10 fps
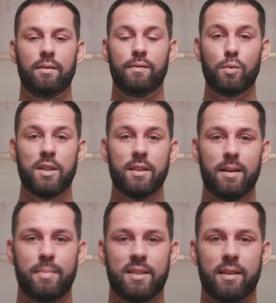
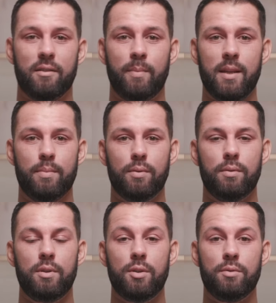49% of people
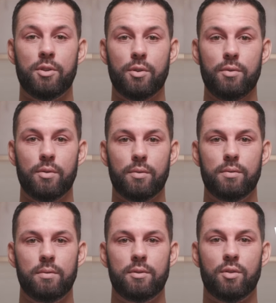use Google
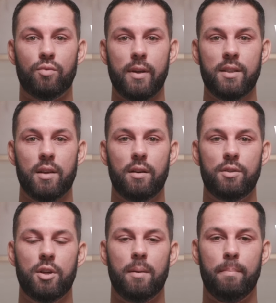to
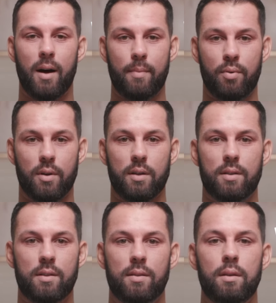research and buy
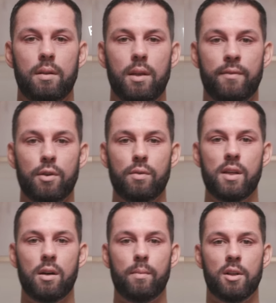products. If your
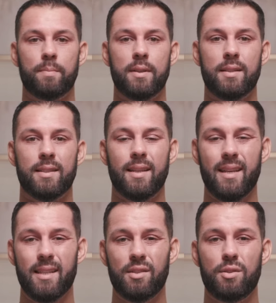e-commerce business
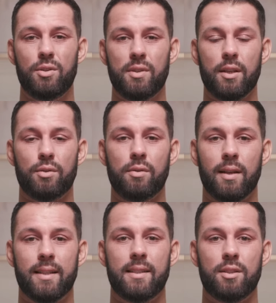isn't using Google
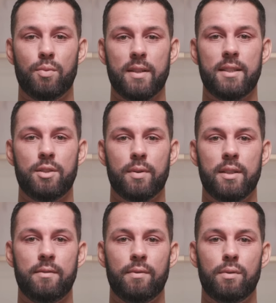Ads in
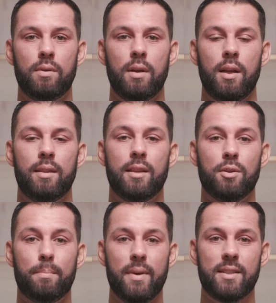2024, then you're
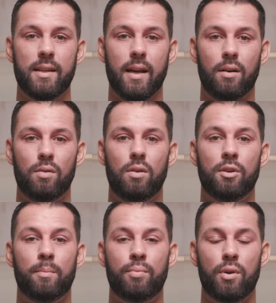missing out on
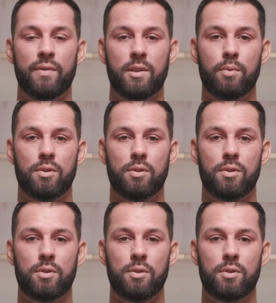a profitable